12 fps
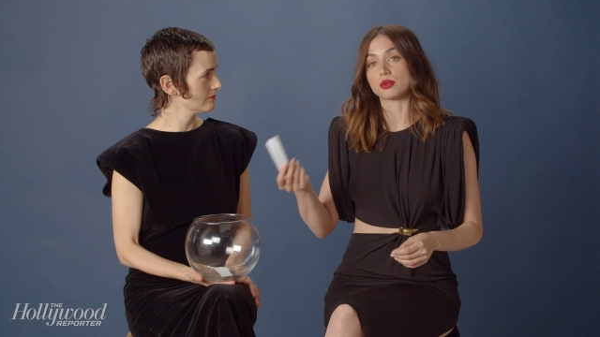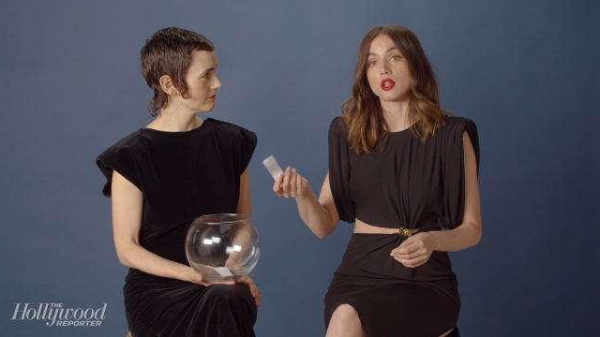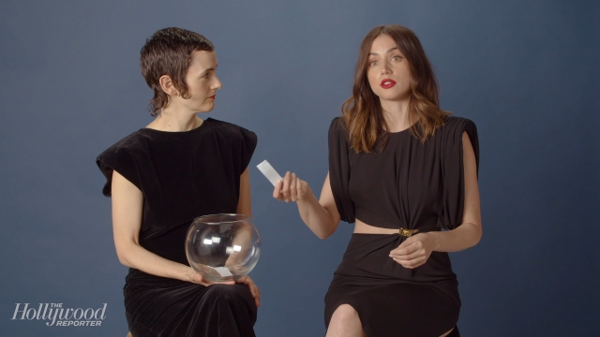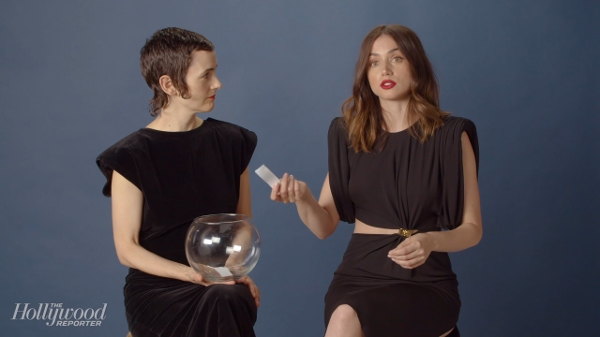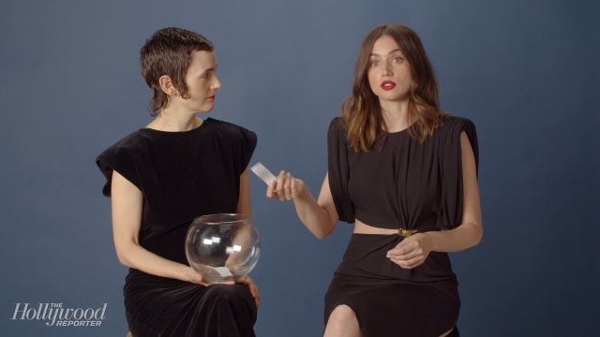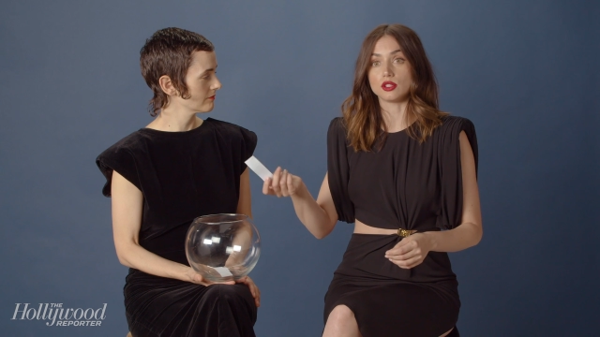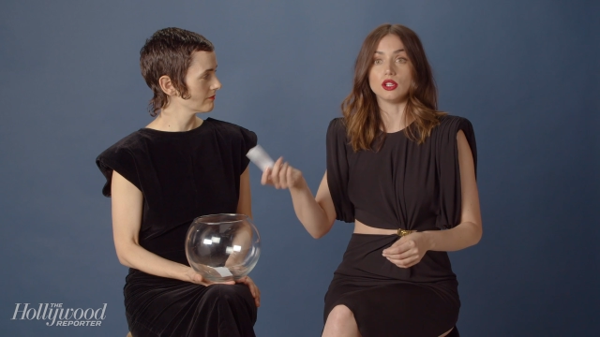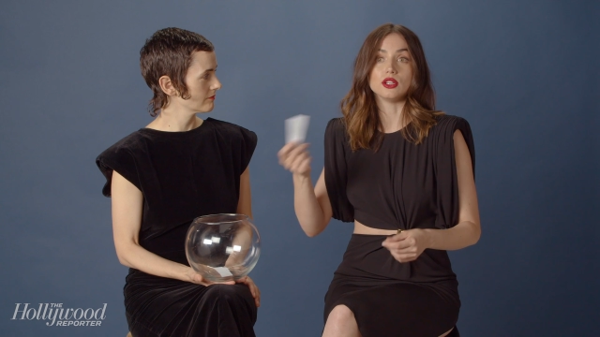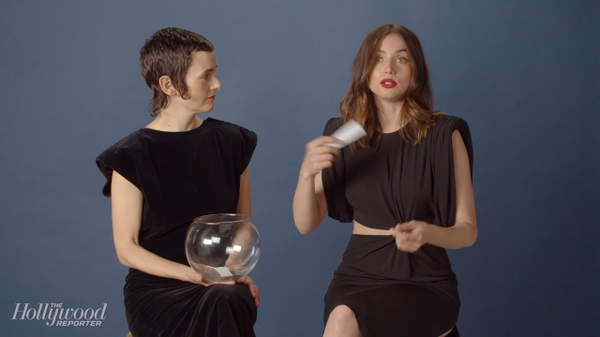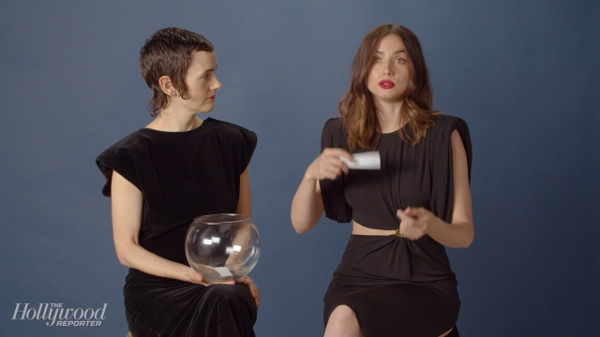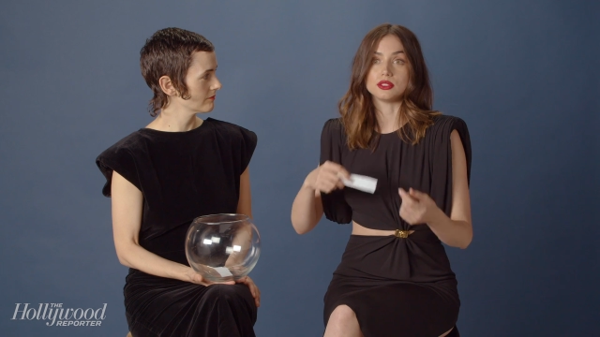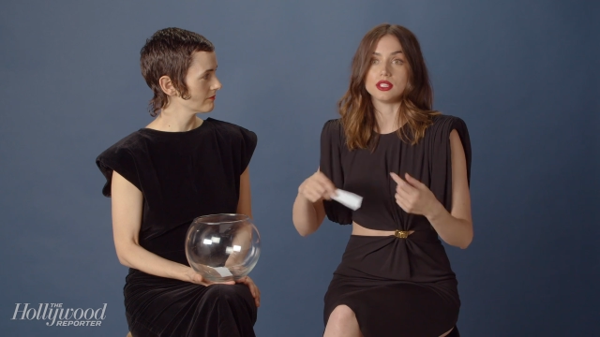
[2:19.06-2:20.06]
Speaker 1: brother's
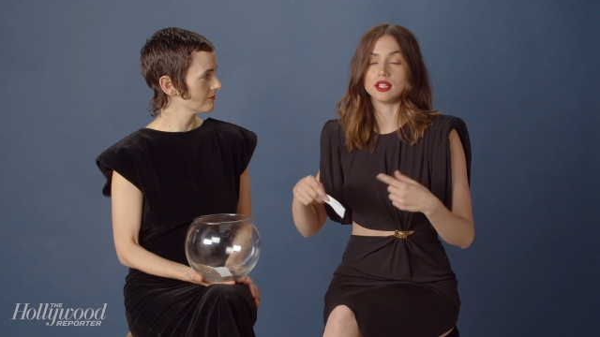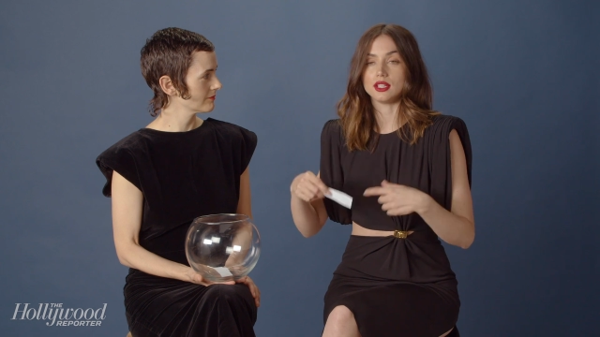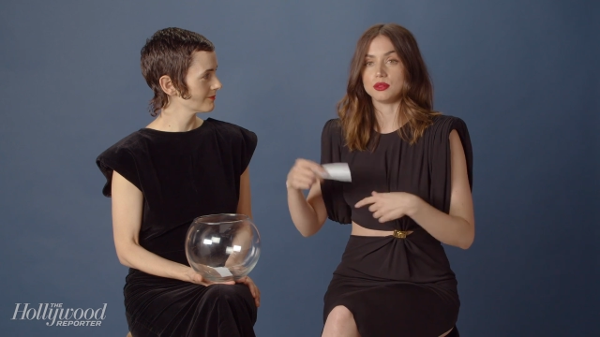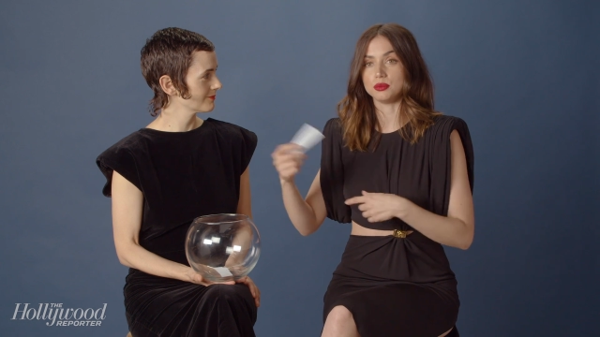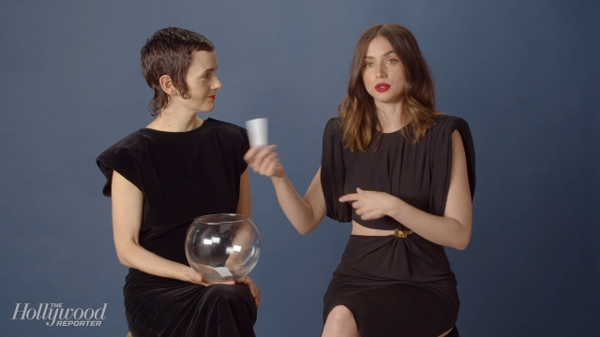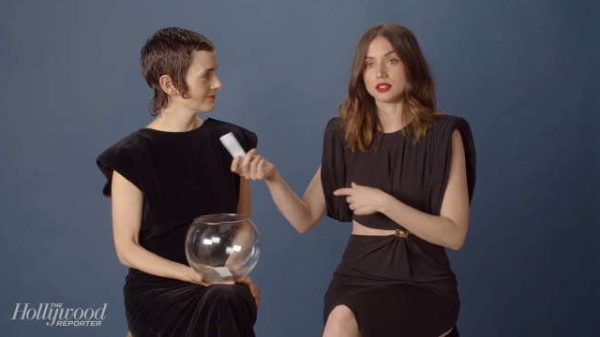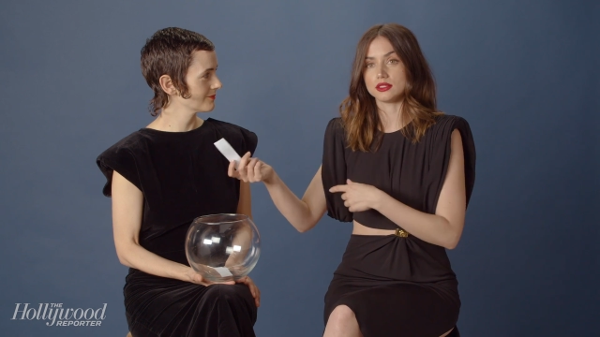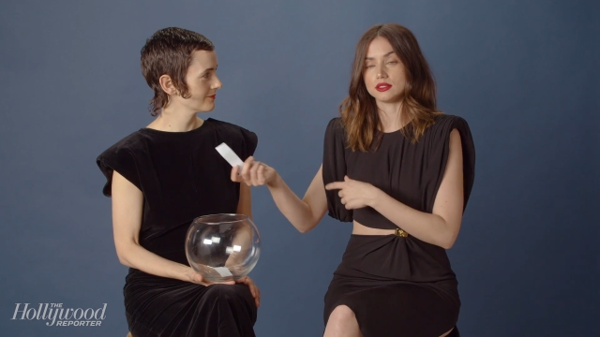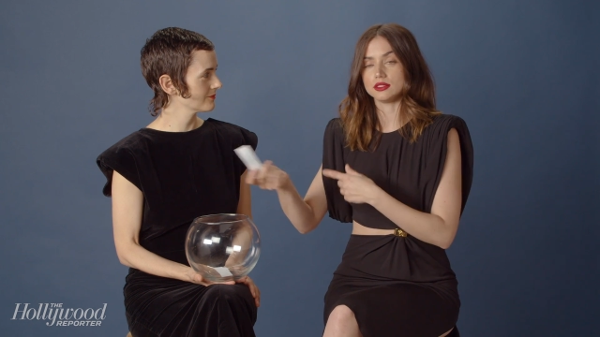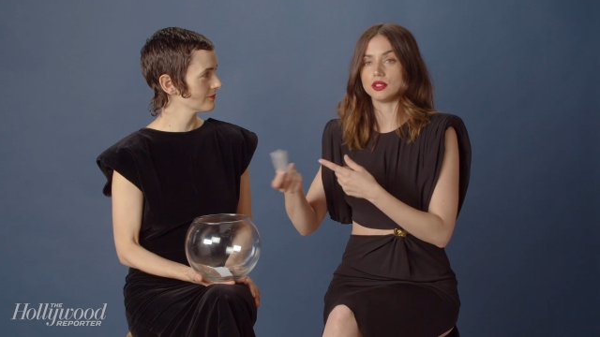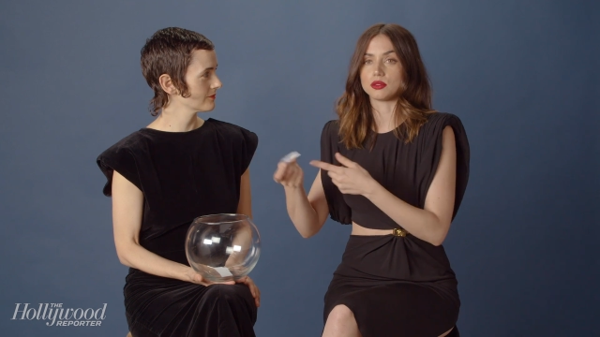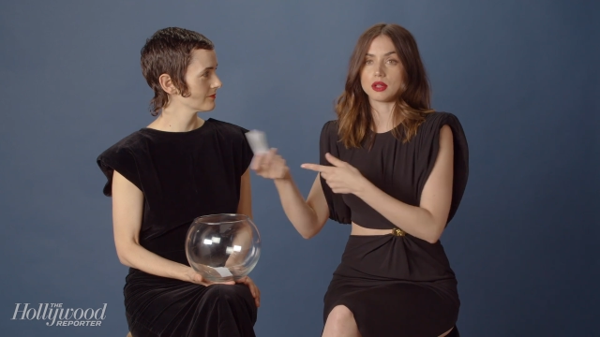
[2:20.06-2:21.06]
clothes that were
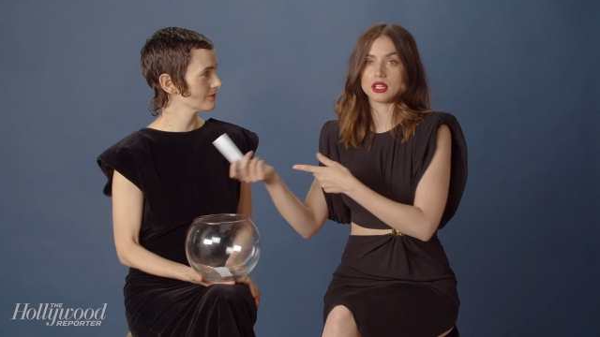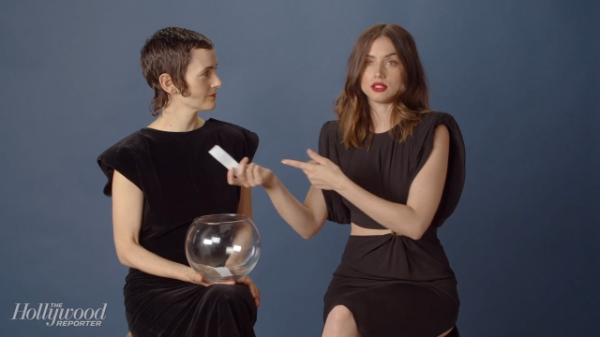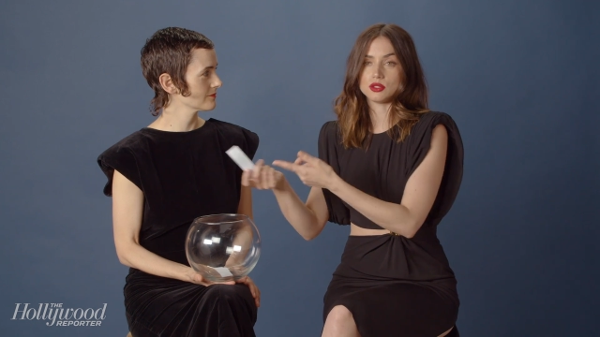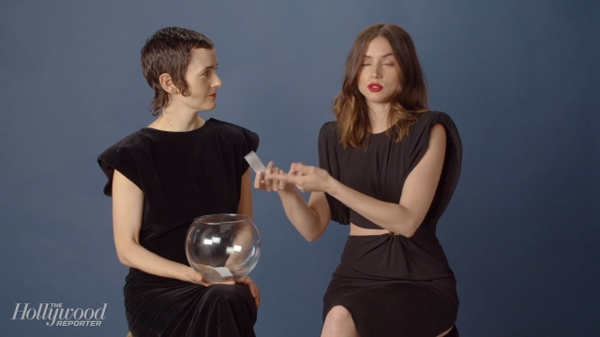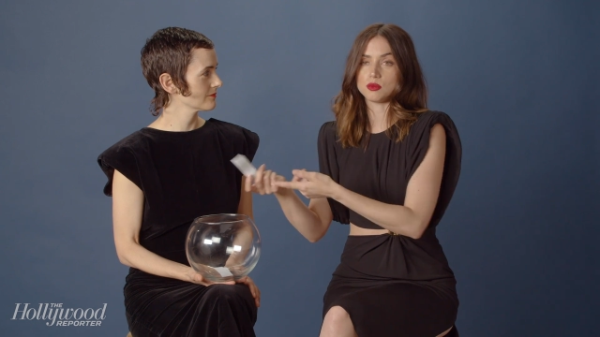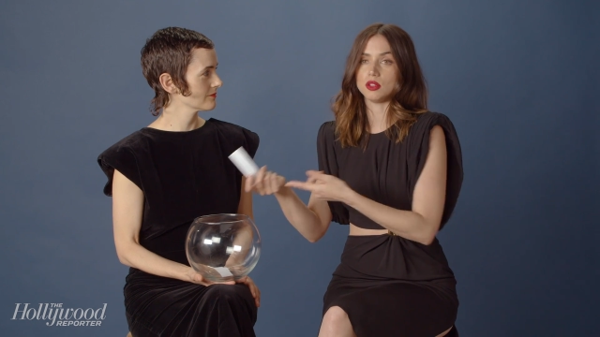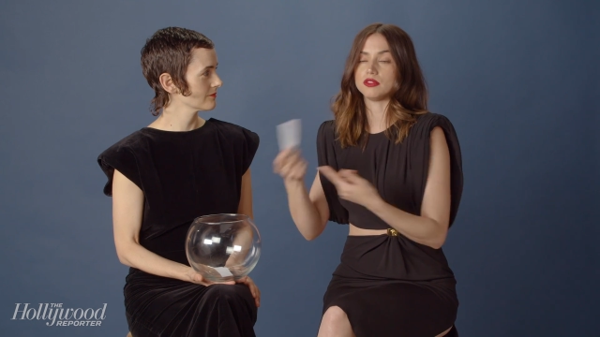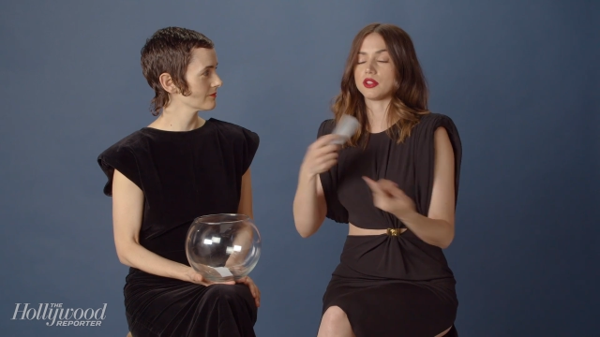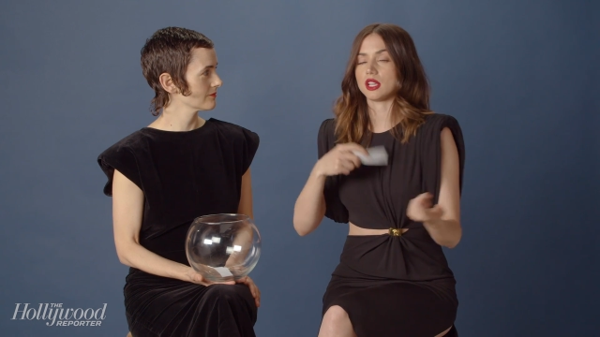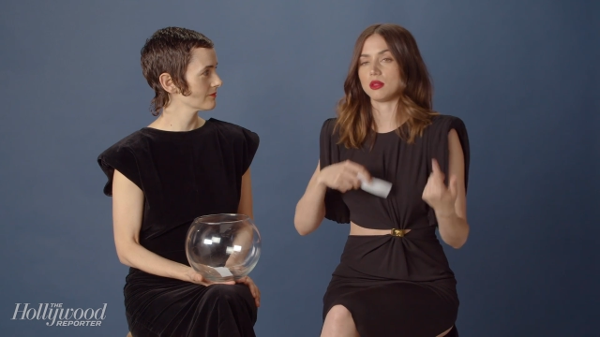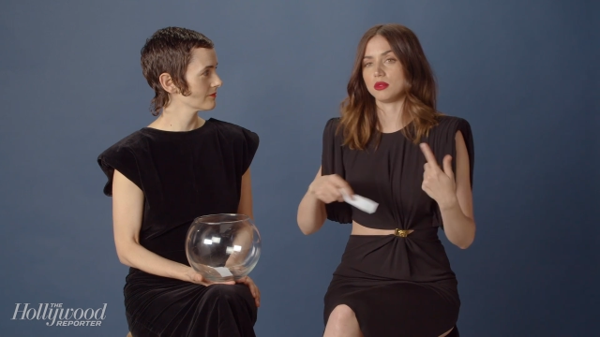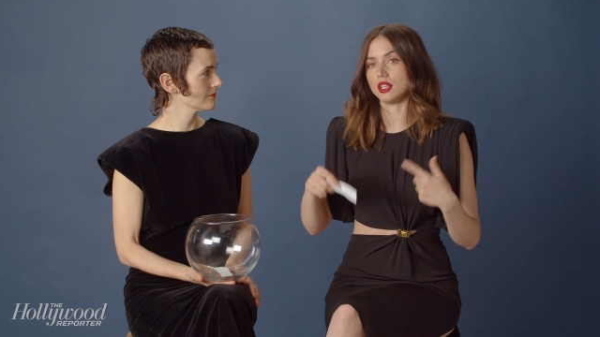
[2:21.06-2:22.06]
already too small
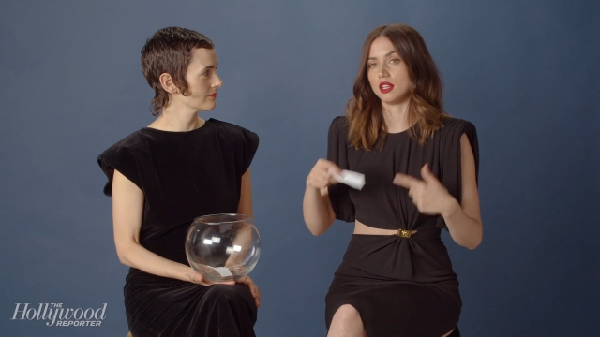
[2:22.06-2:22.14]
for him,